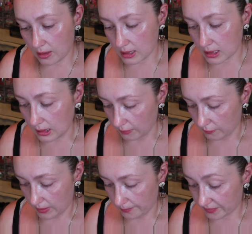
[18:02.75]
idea of
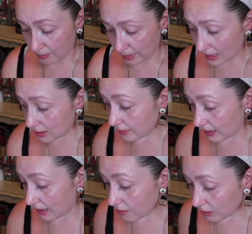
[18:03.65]
it. But
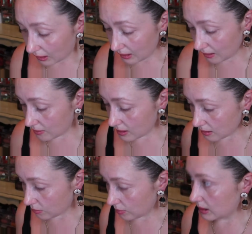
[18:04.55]
anyway, I thought that was
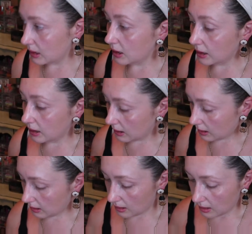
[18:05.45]
a really good
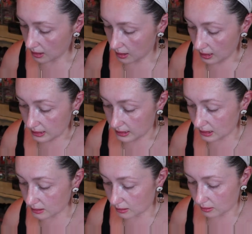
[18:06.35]

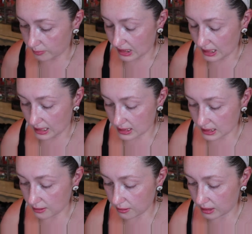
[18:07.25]
deal because
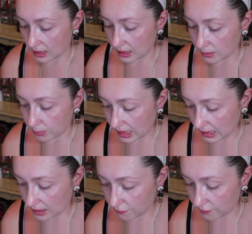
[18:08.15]
I think I
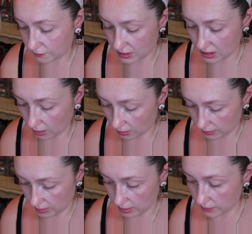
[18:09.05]
paid
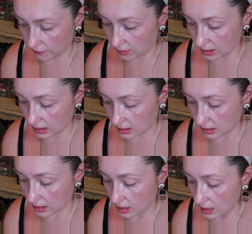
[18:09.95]
$50 for this